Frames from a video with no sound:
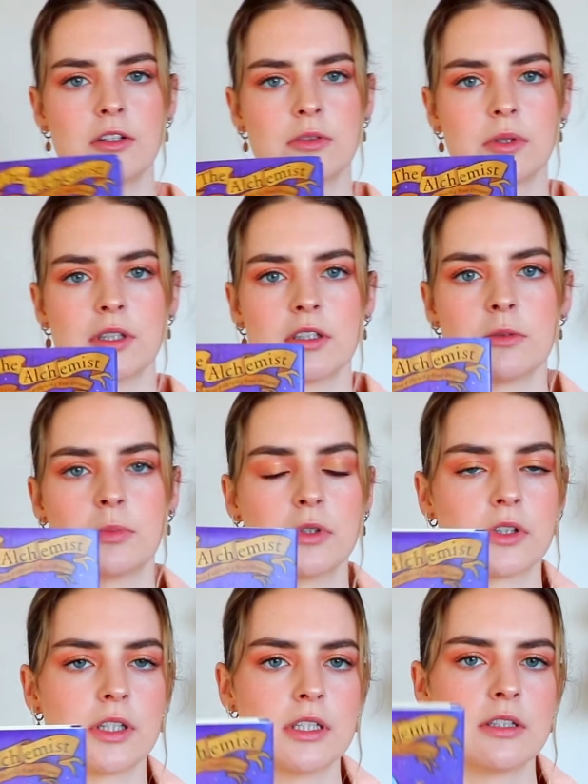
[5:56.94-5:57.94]
what this
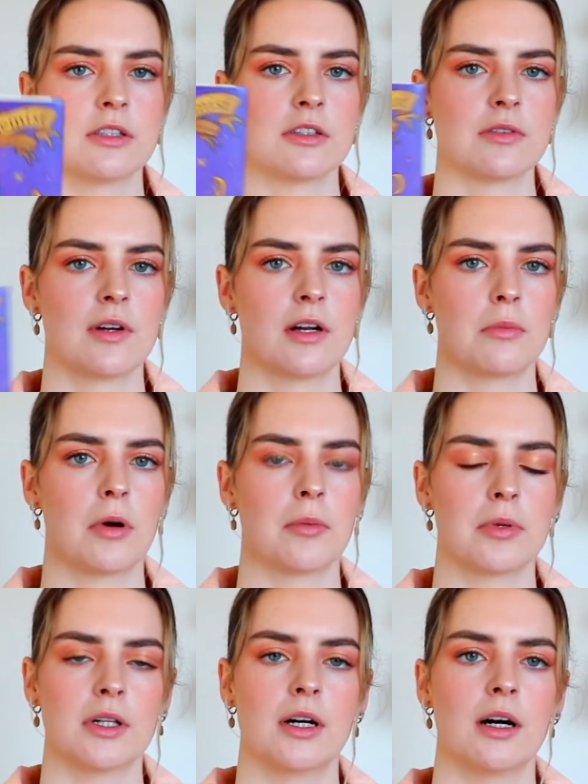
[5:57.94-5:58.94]
book is. It's very
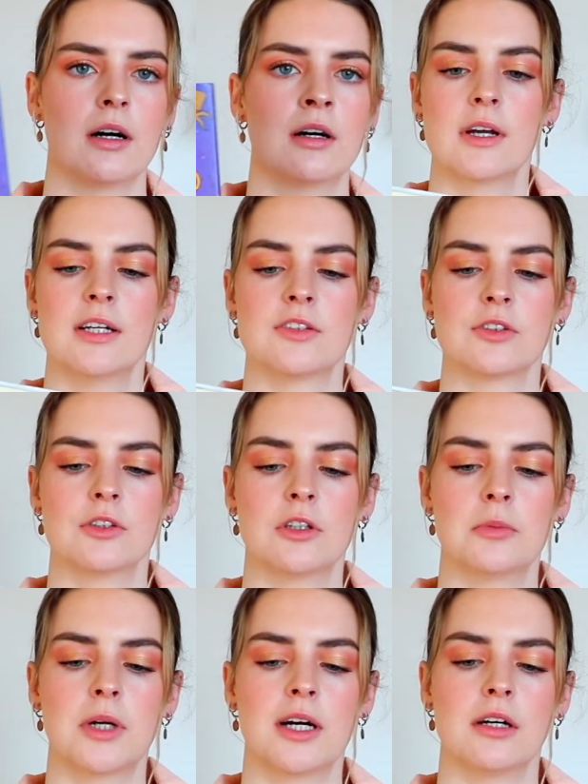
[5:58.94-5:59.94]
popular. It's all
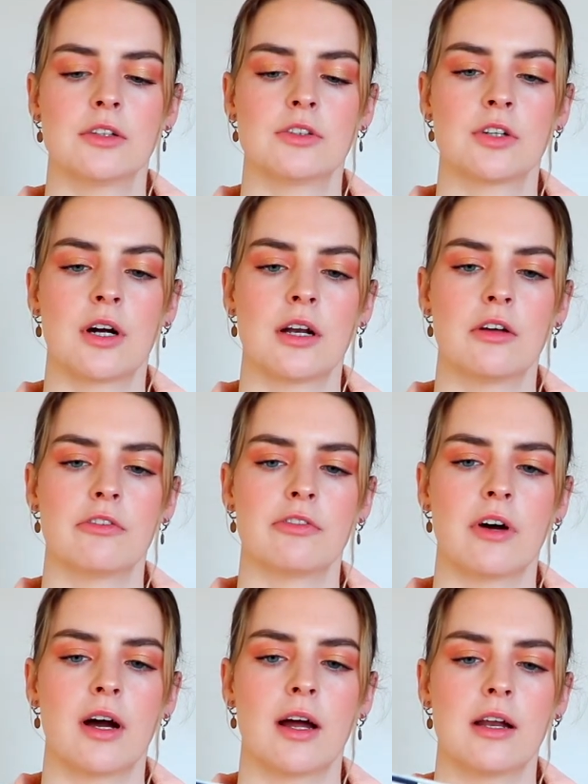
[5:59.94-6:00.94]
about trying to
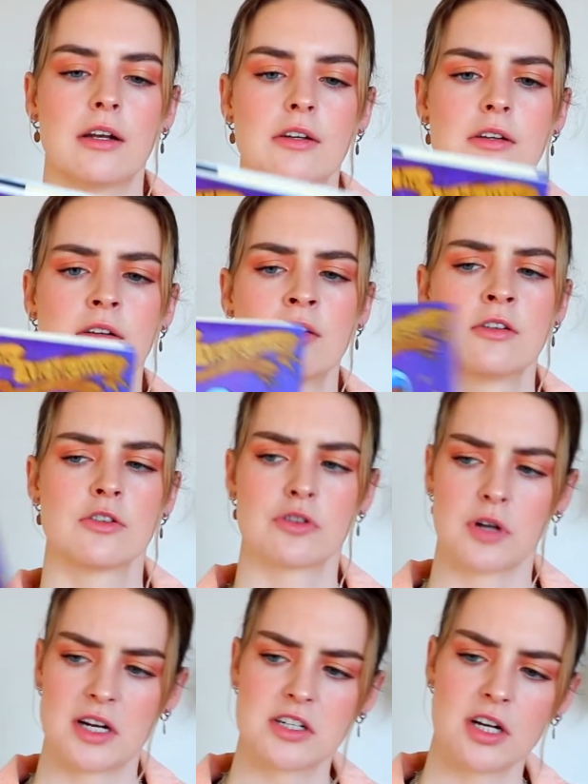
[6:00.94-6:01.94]
find
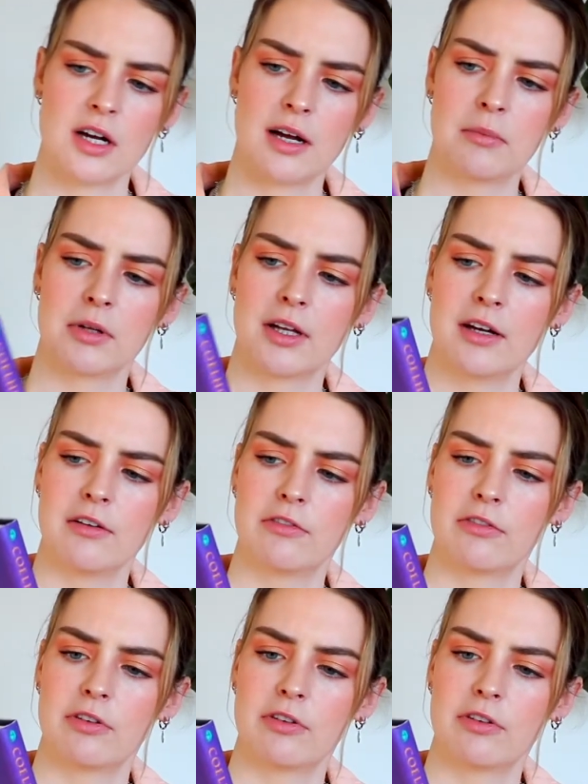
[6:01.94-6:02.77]
treasure, I believe.